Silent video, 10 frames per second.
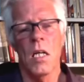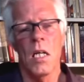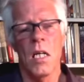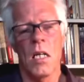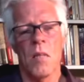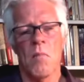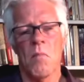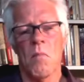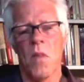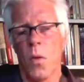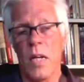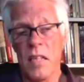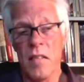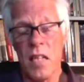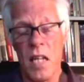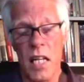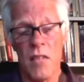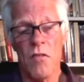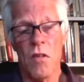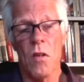though it is a class
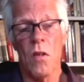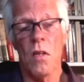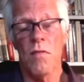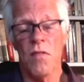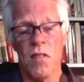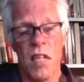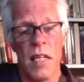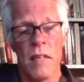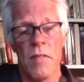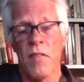struggle of slaves.